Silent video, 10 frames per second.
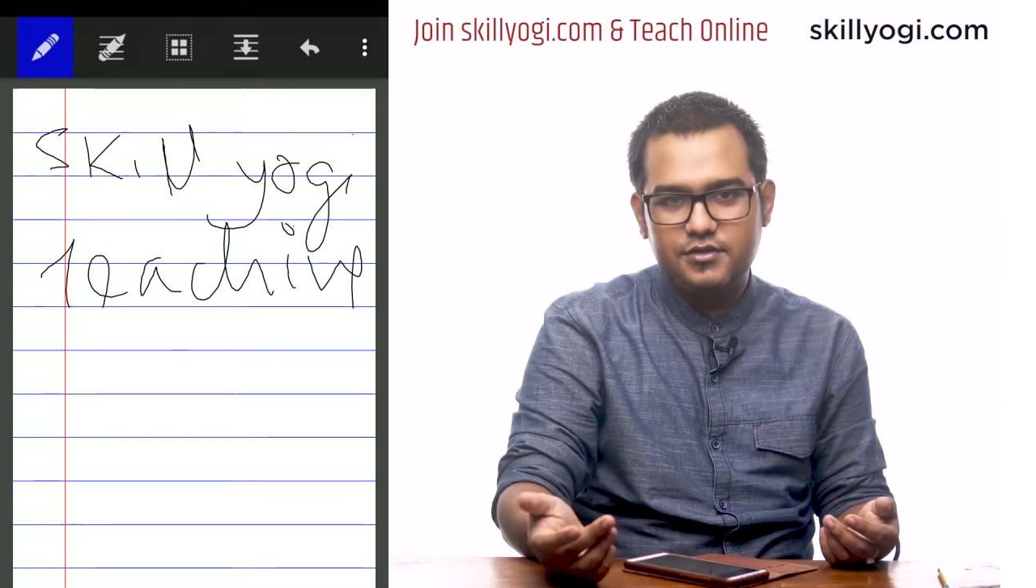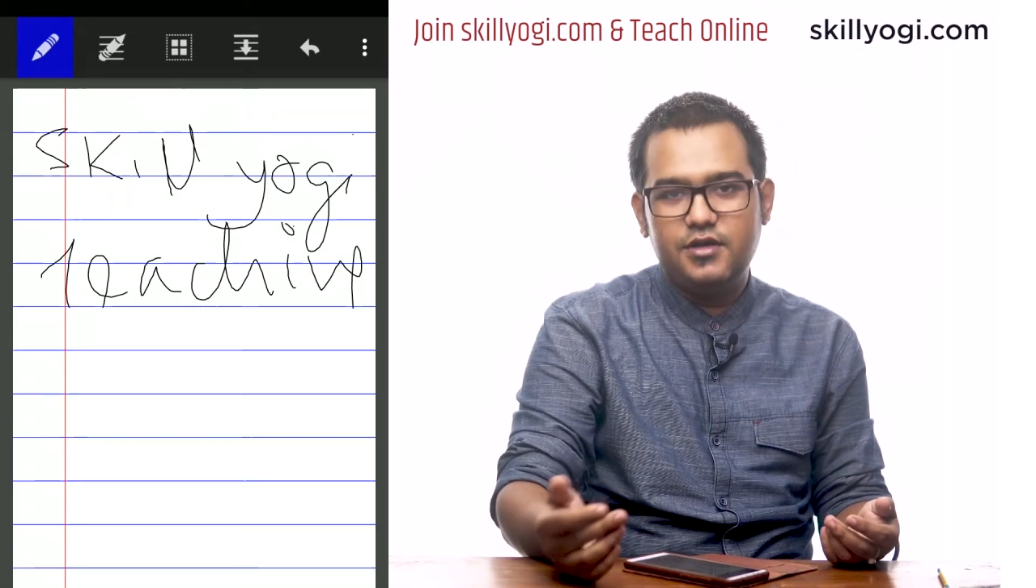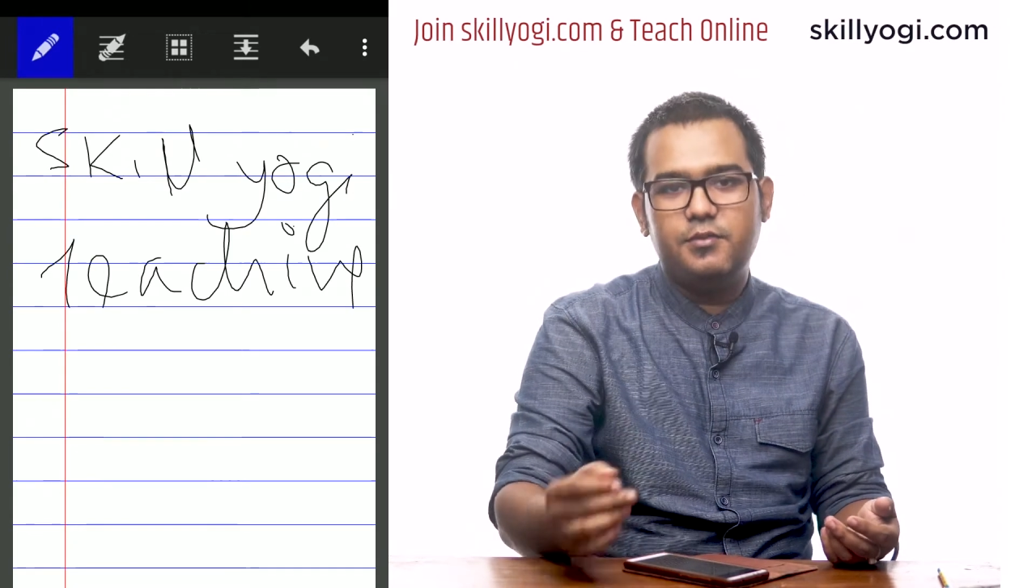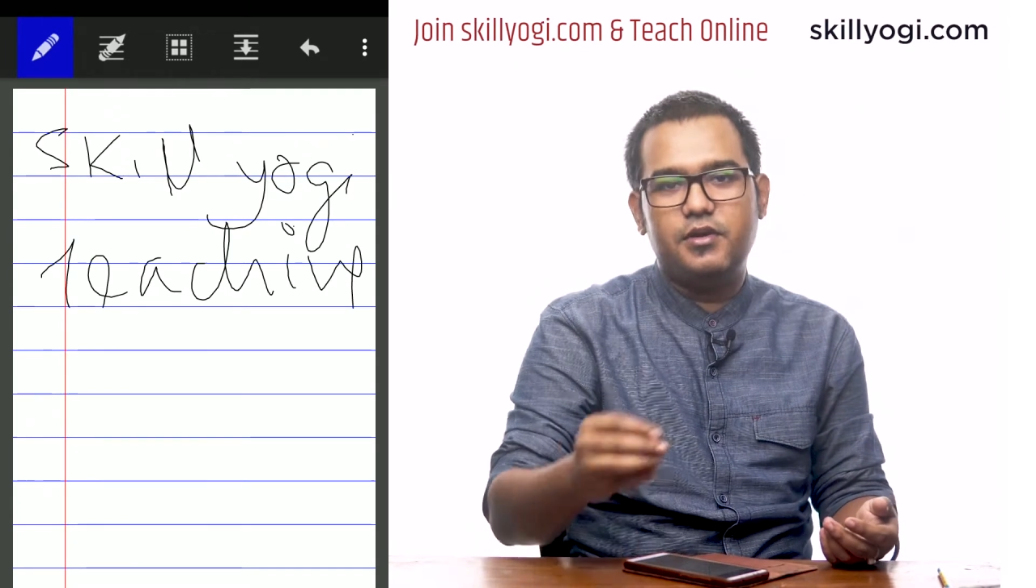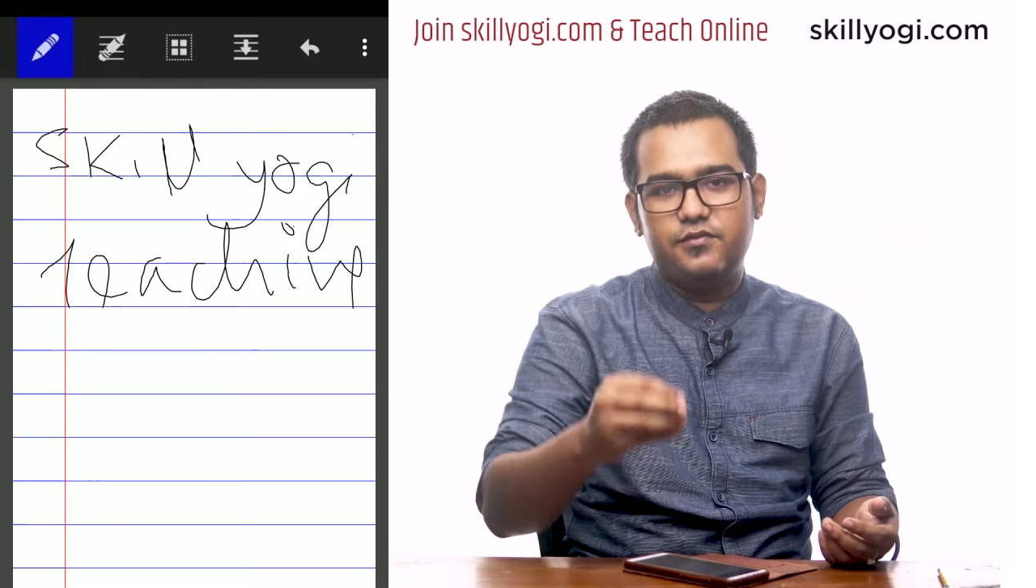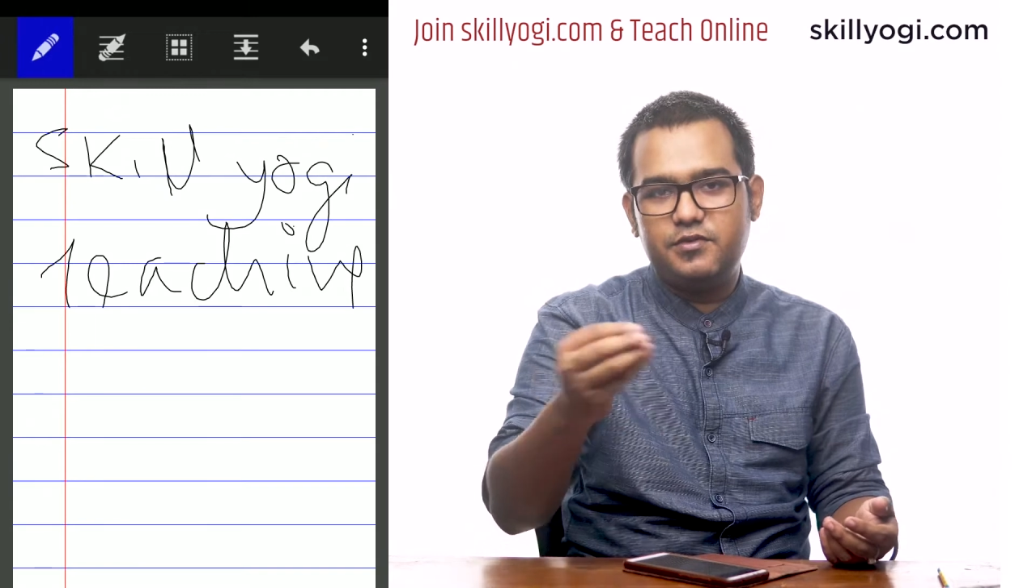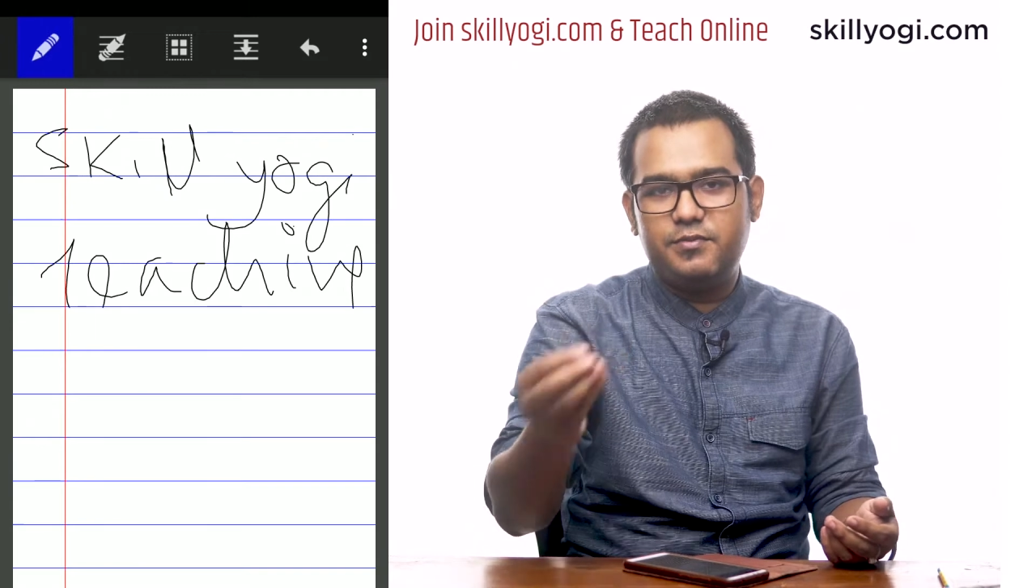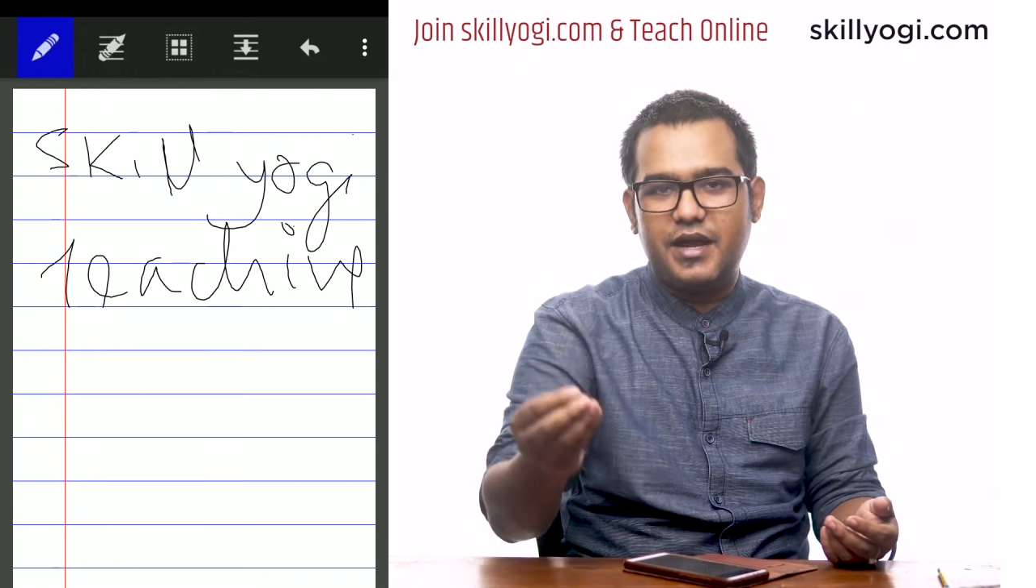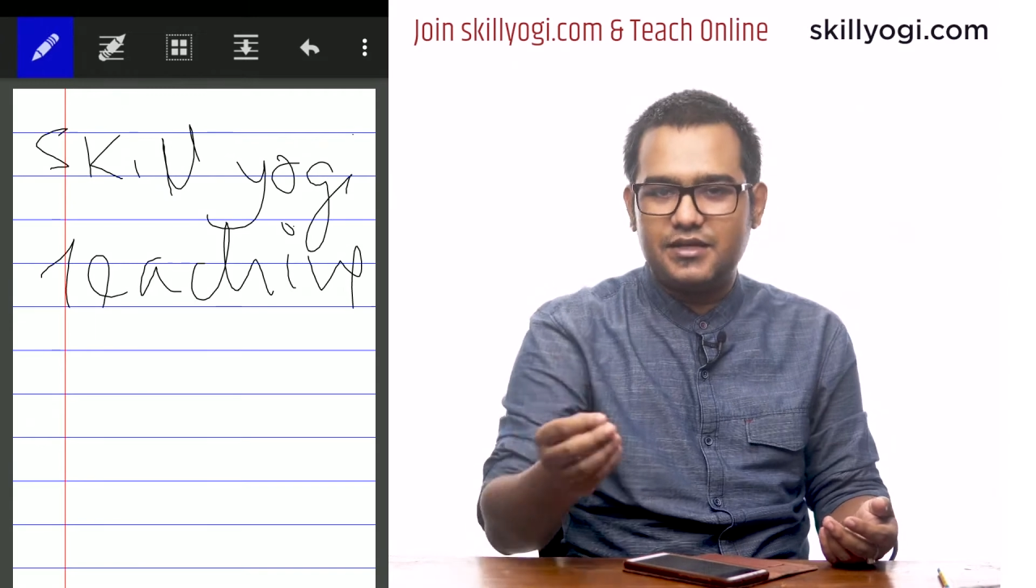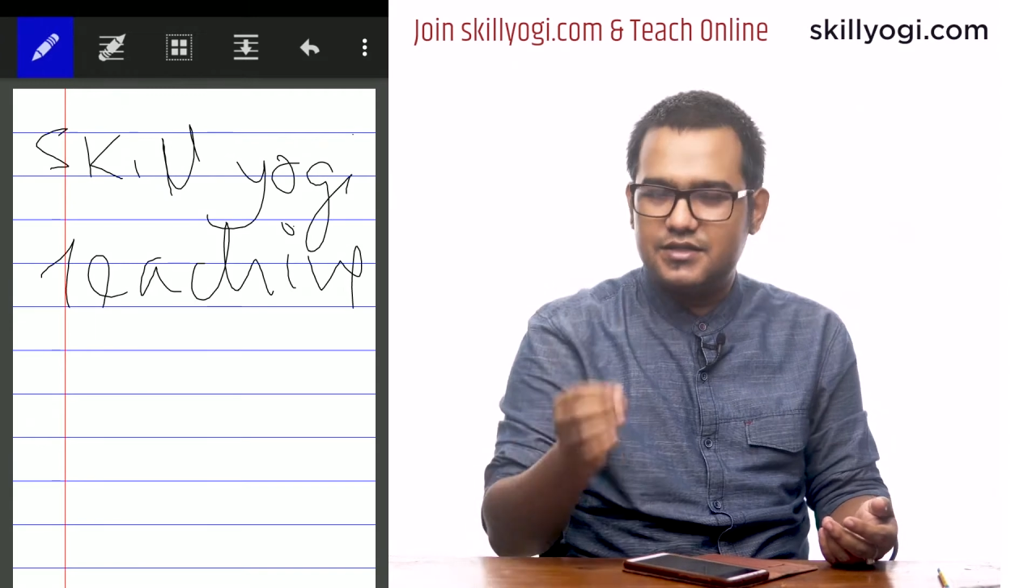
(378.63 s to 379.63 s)
but with
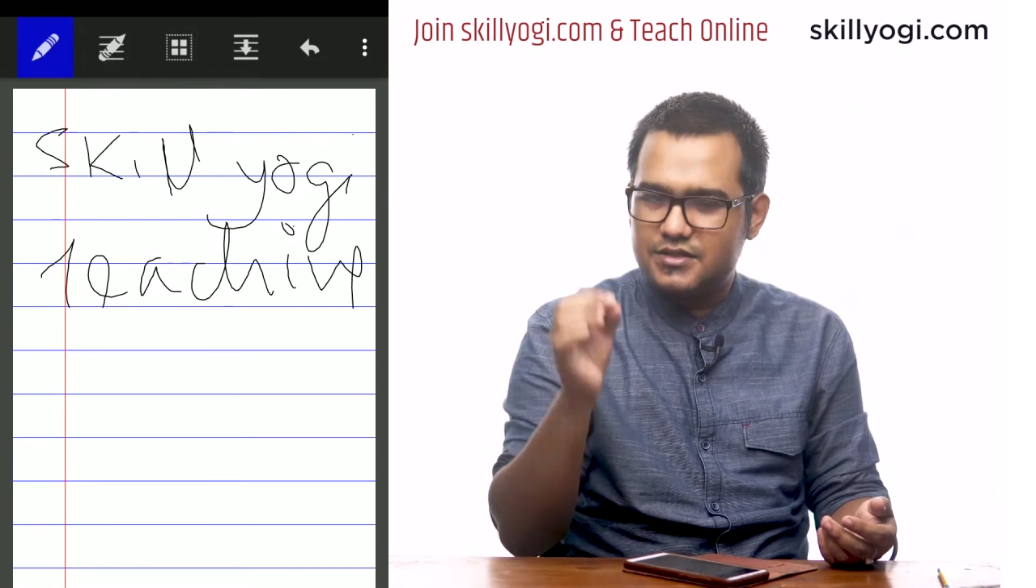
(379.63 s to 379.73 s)
practice,